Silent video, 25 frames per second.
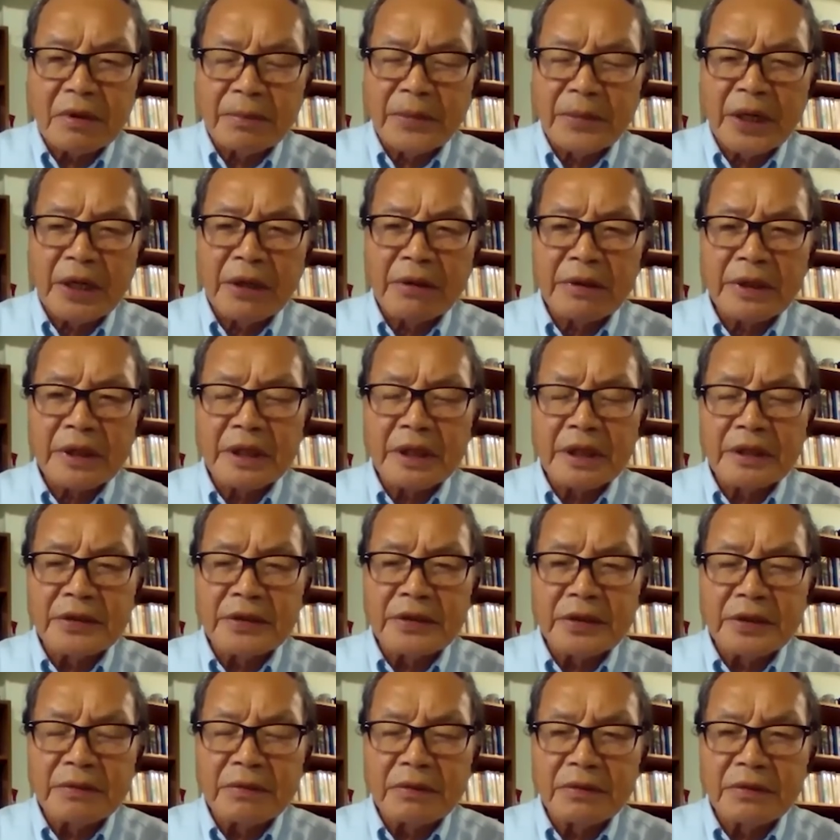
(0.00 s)

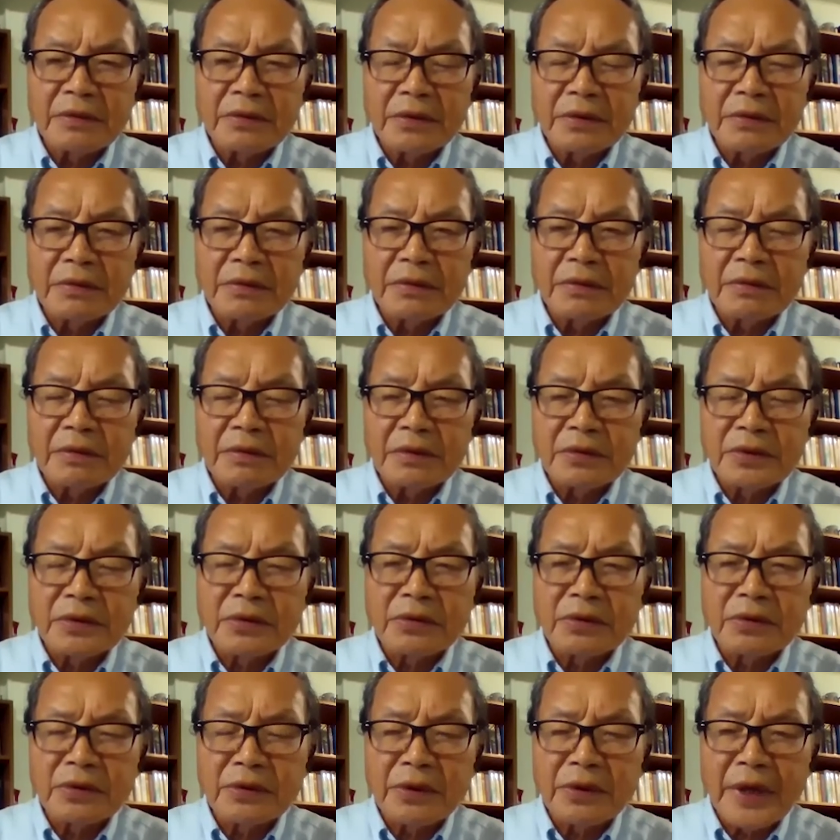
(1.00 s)
American
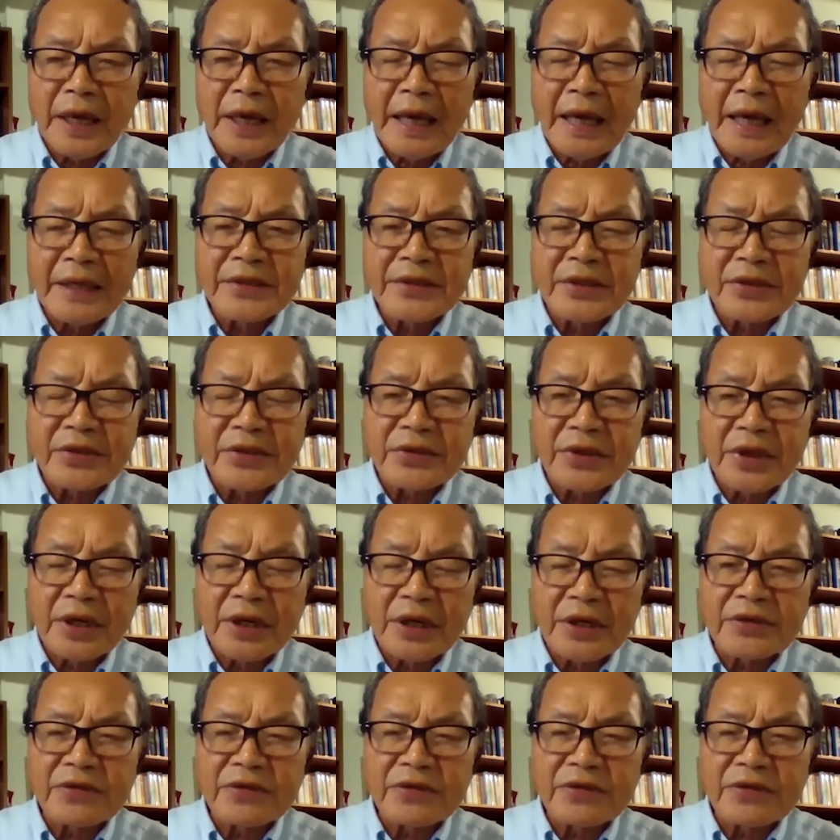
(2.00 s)
nuclear assets